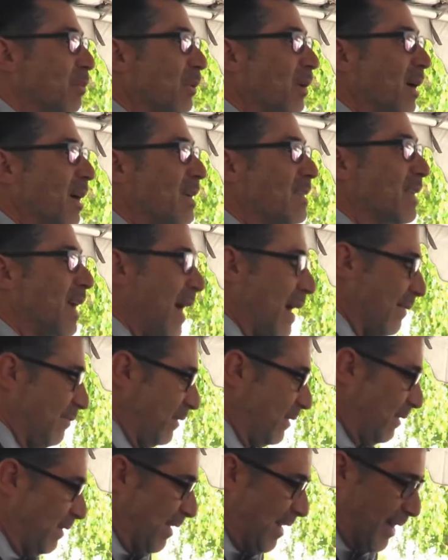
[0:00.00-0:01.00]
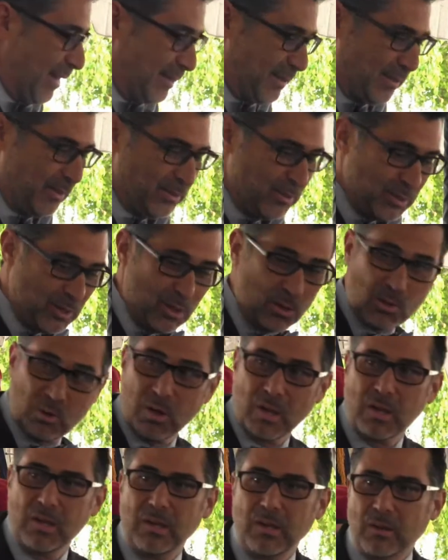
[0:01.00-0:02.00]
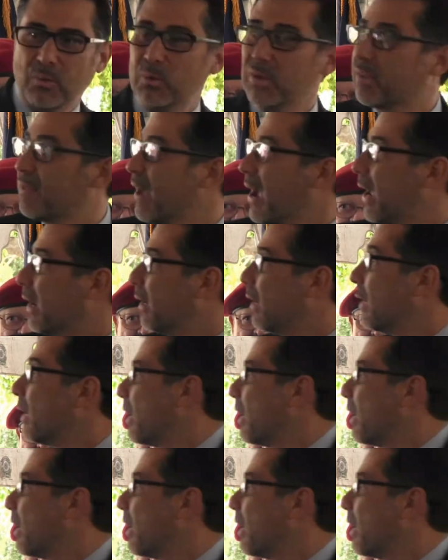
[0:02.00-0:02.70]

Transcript: surprise after that. So with that,